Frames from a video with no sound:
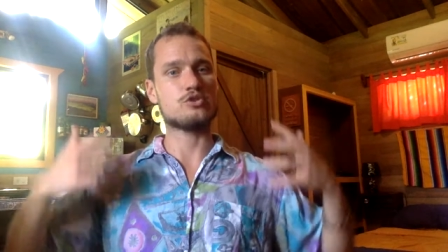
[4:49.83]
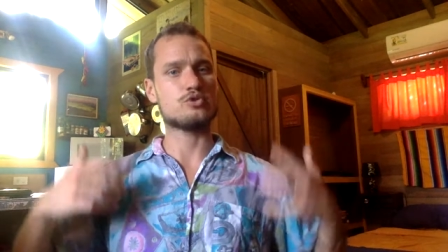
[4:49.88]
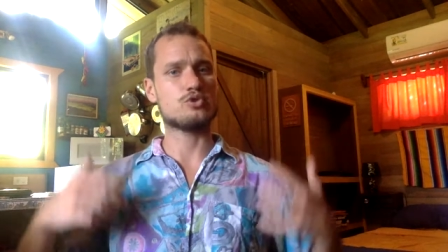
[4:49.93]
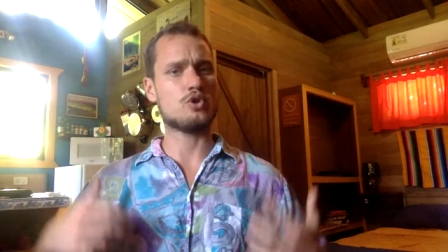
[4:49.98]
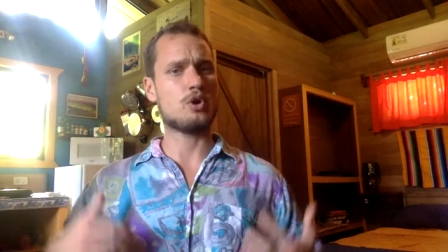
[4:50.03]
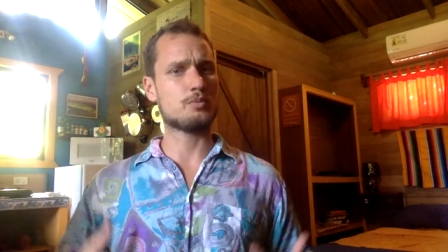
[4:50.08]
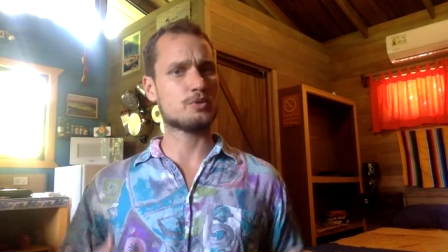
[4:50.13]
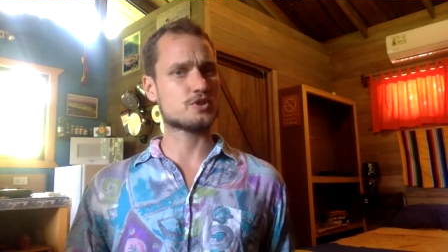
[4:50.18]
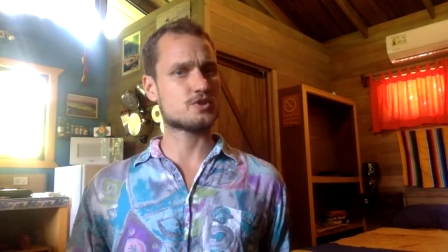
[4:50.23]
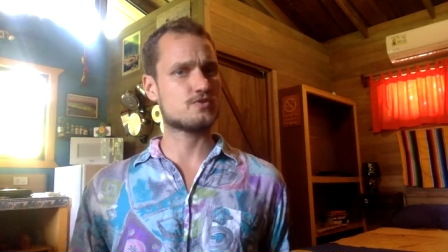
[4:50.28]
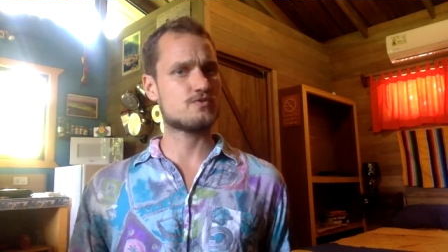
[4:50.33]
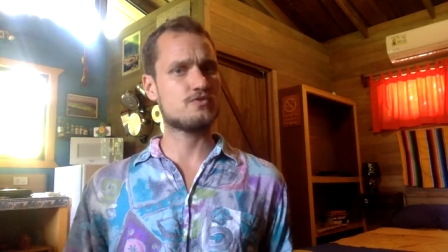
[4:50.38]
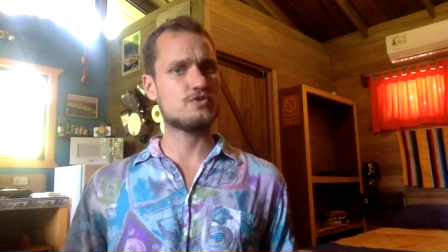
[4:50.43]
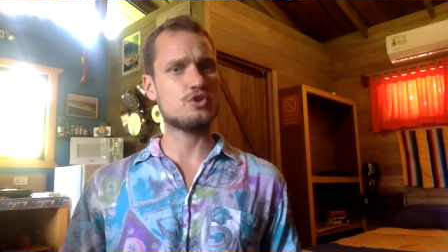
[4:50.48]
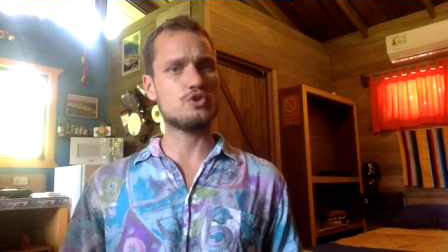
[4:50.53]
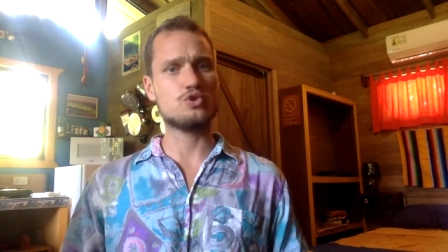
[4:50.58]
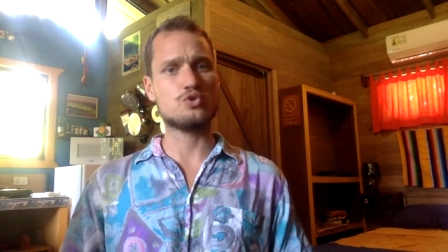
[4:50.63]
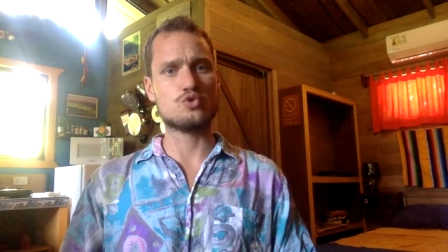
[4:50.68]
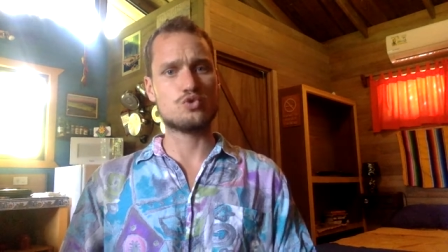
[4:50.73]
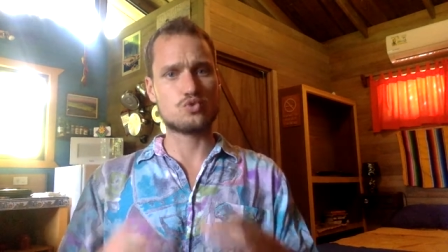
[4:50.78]
You almost
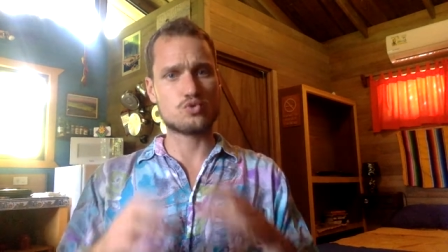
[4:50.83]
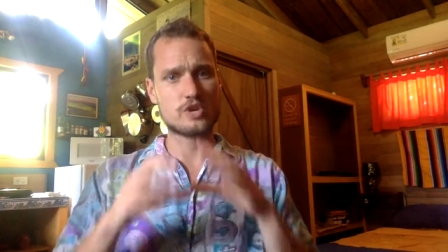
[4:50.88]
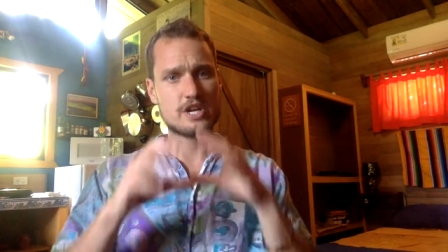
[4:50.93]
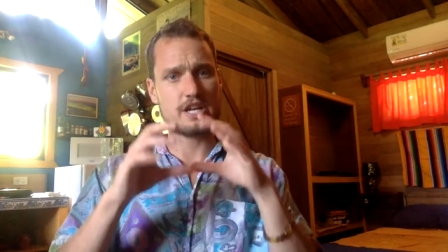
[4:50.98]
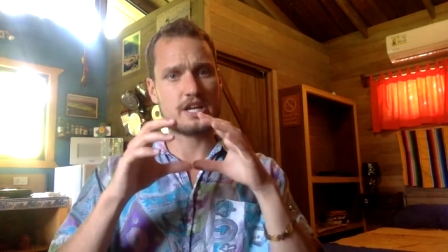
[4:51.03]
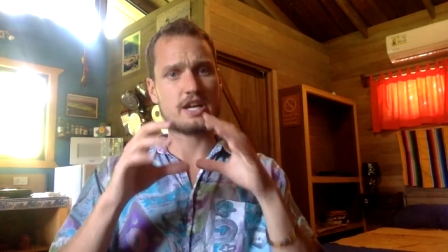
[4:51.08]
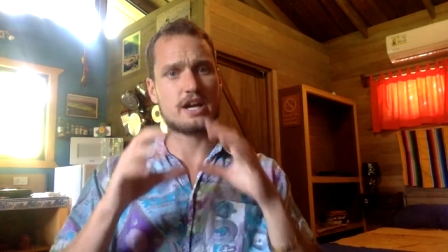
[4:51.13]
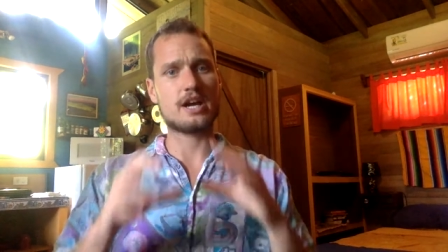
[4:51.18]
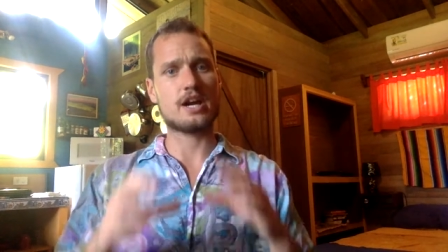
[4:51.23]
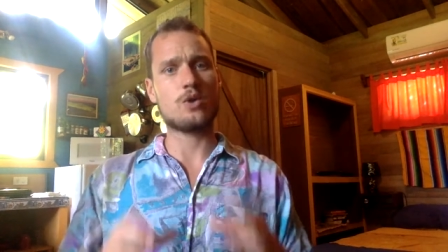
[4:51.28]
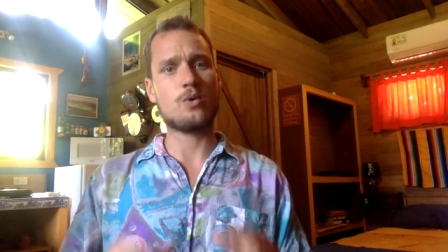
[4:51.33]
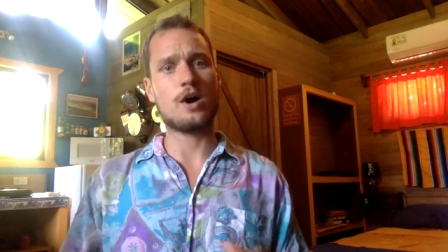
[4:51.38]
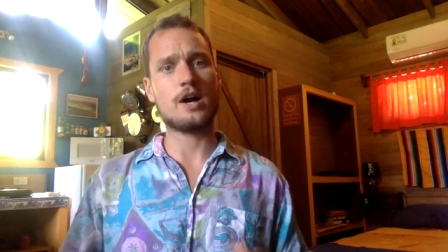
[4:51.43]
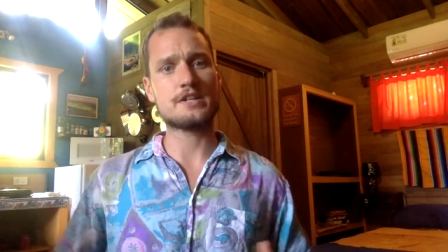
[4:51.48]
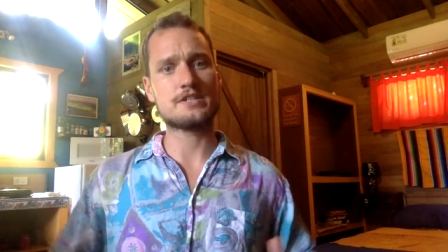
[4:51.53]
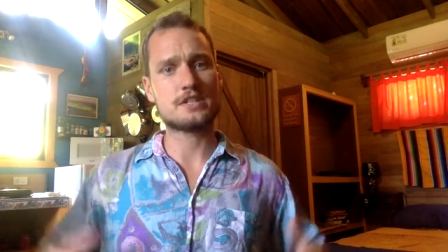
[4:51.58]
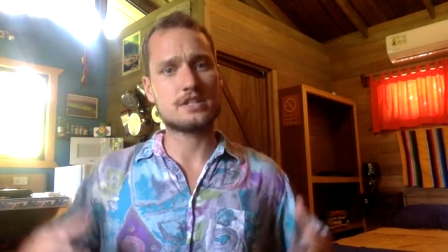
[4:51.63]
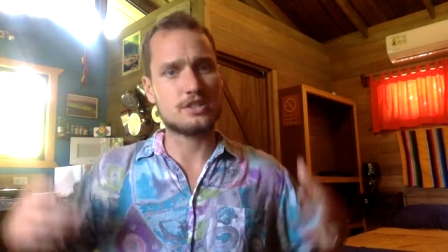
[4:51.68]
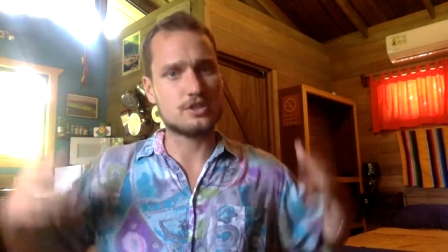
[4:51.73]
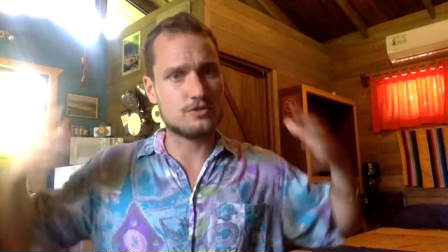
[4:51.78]
feel, you drink
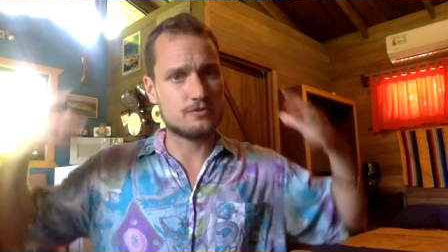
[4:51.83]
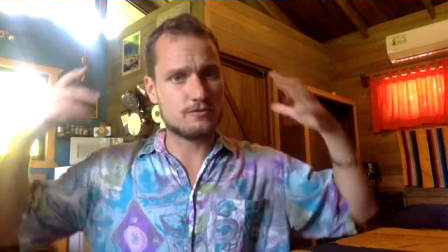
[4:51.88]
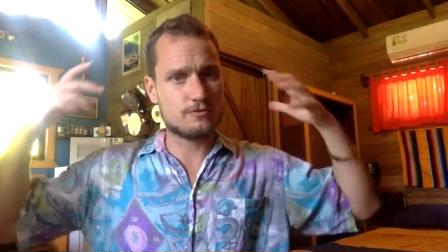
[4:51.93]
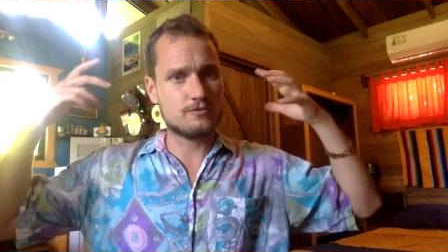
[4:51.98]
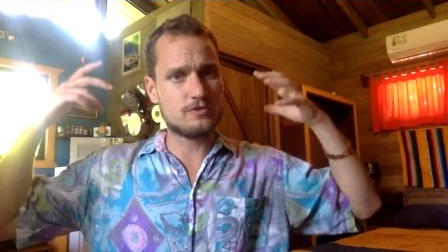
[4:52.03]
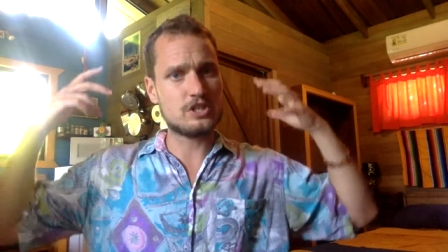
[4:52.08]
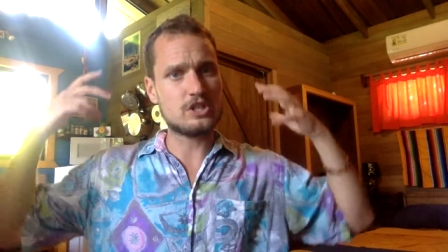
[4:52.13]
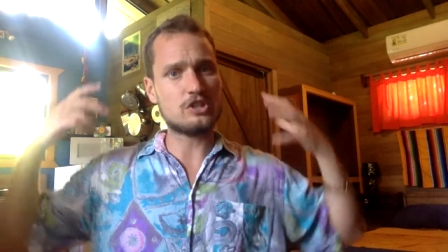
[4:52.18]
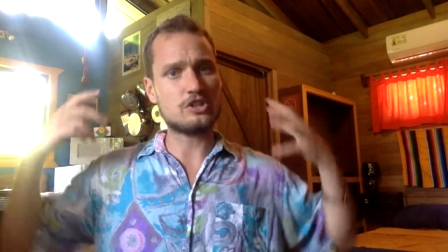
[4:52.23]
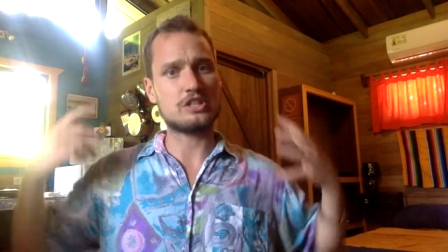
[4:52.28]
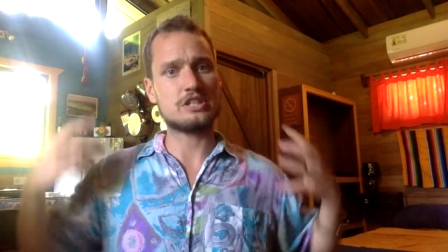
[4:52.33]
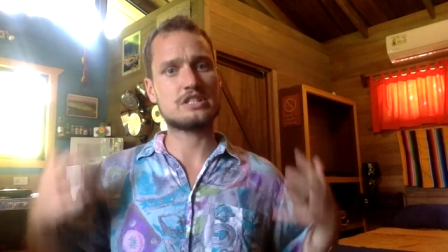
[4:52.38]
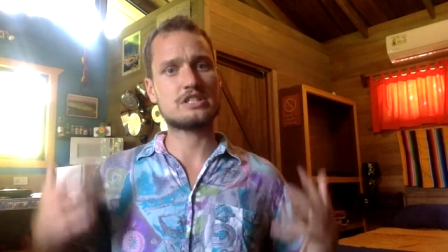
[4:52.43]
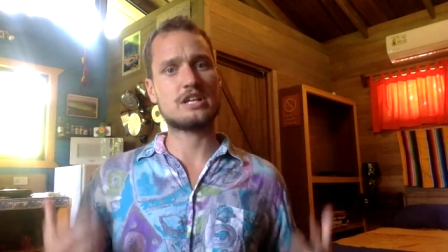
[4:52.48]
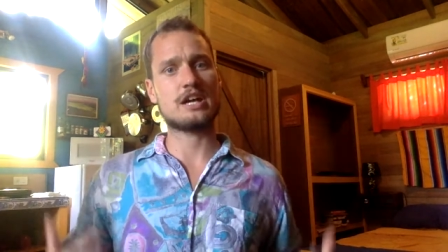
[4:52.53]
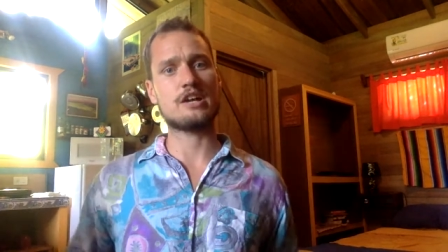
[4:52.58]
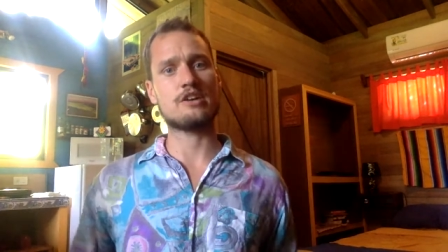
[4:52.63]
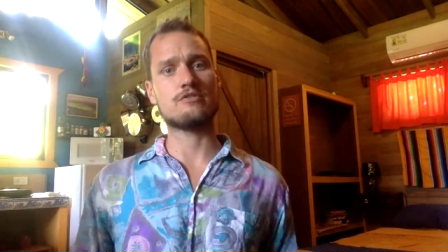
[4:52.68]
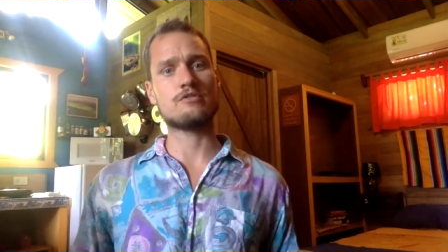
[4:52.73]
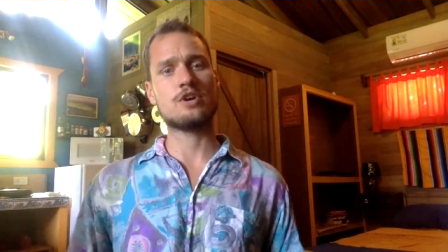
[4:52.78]
ayahuasca and you feel it
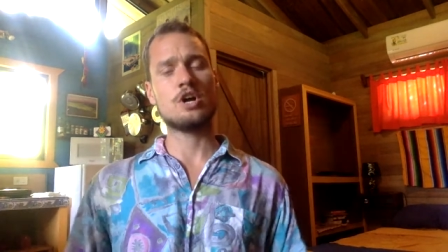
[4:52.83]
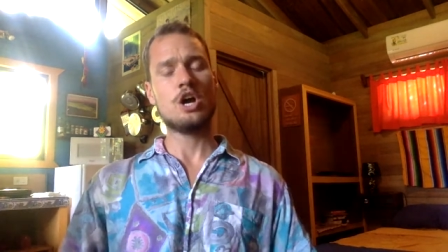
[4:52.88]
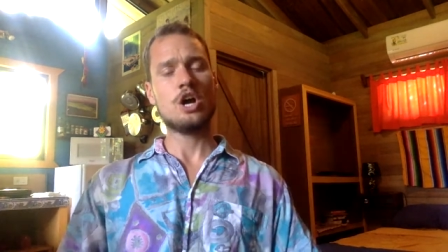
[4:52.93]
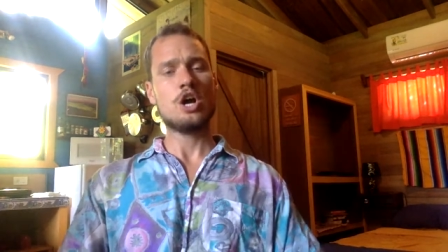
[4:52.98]
kind of